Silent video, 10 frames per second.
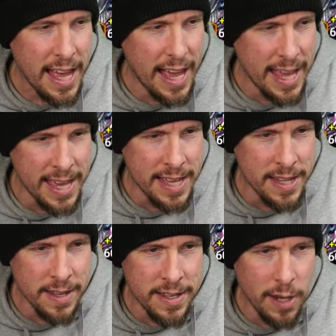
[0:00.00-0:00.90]

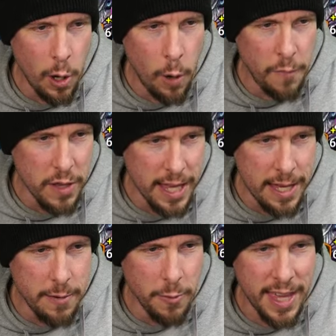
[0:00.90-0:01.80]
and
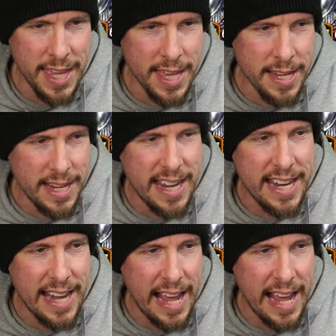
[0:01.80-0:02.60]
hopefully we need